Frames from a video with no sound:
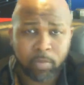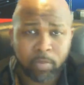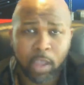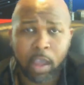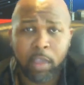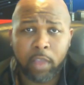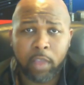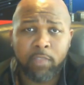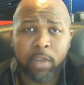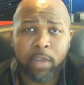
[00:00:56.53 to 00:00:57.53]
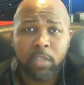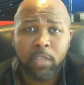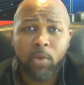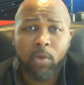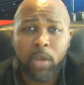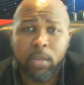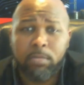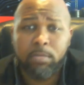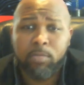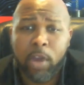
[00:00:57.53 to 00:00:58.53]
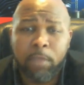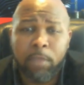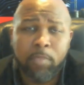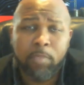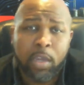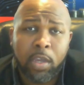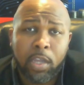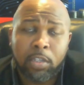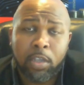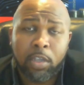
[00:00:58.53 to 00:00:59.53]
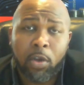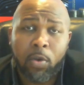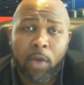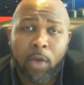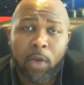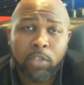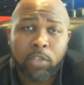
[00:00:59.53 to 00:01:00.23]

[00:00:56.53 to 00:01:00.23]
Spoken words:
that have been exploited, right? And so, as you